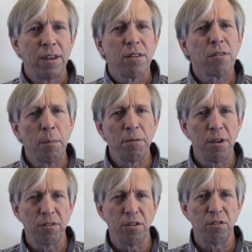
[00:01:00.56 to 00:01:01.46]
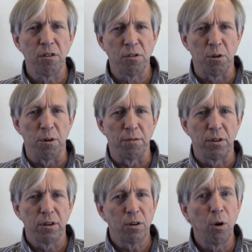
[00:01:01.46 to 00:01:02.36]
Some of this is deserved.
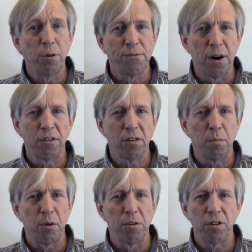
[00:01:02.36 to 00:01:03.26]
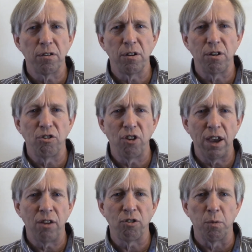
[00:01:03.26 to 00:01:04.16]
Old farts can be resistant to
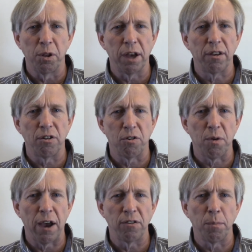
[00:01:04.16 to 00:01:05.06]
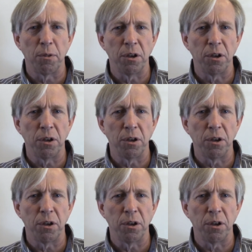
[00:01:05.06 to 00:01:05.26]
change and reluctant to try something